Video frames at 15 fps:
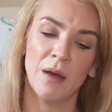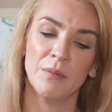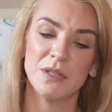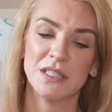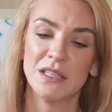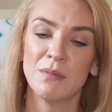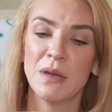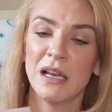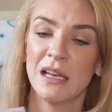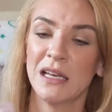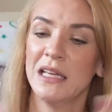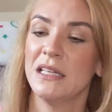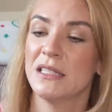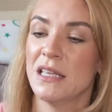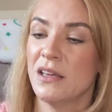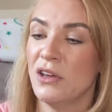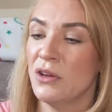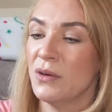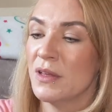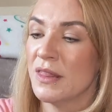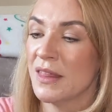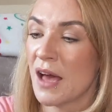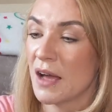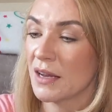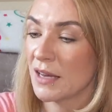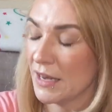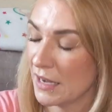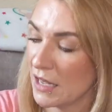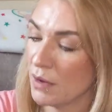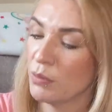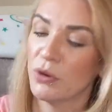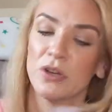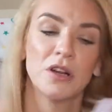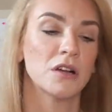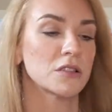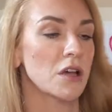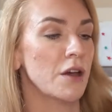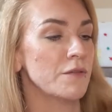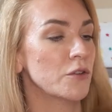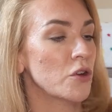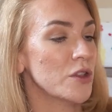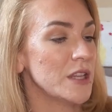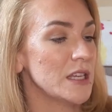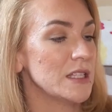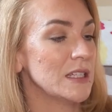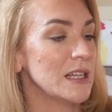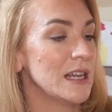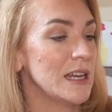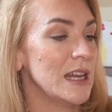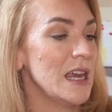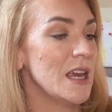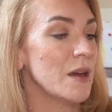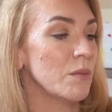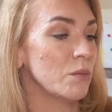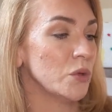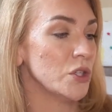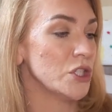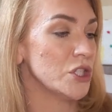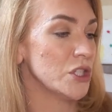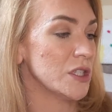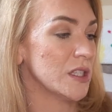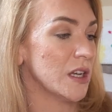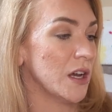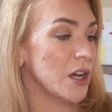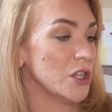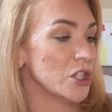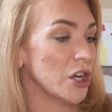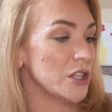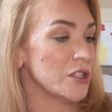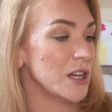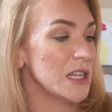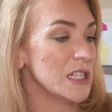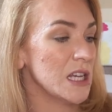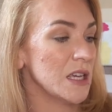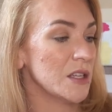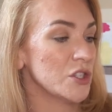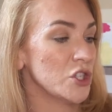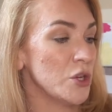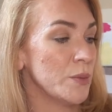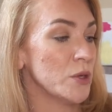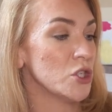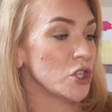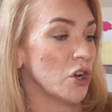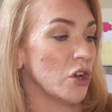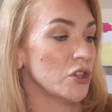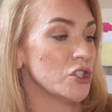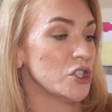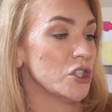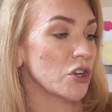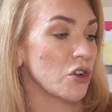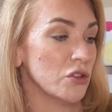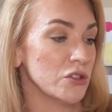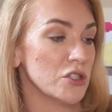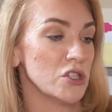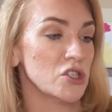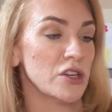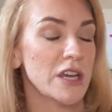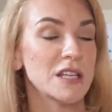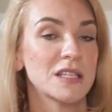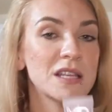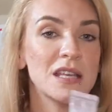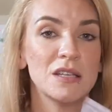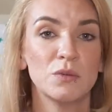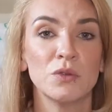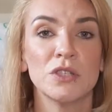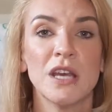Similarly to that Clinique product, I've got this Clinique Moisture Surge Hydrating Supercharged Concentrate. So this was